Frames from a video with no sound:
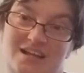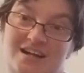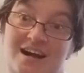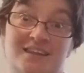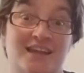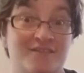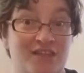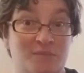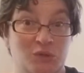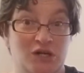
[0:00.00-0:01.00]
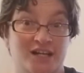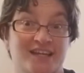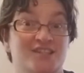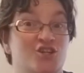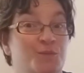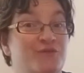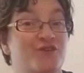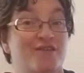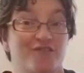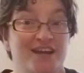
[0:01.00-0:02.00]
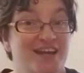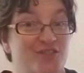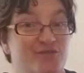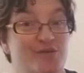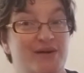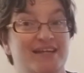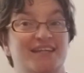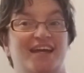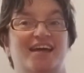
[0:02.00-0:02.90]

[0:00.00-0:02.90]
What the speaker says: I love that book. It took me forever to get through it,